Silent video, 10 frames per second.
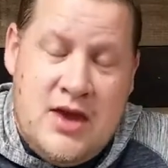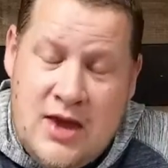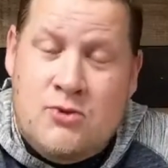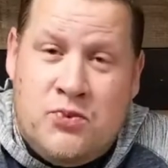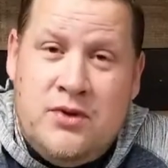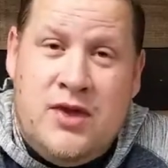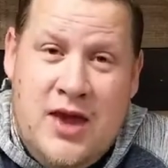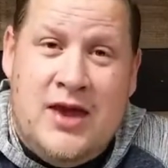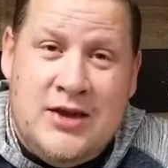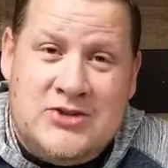he really
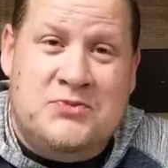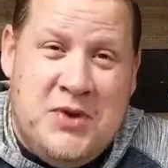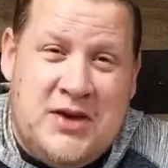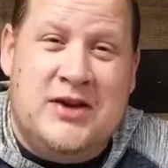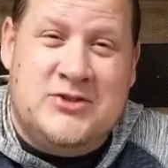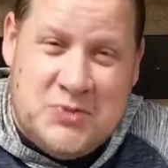is speaking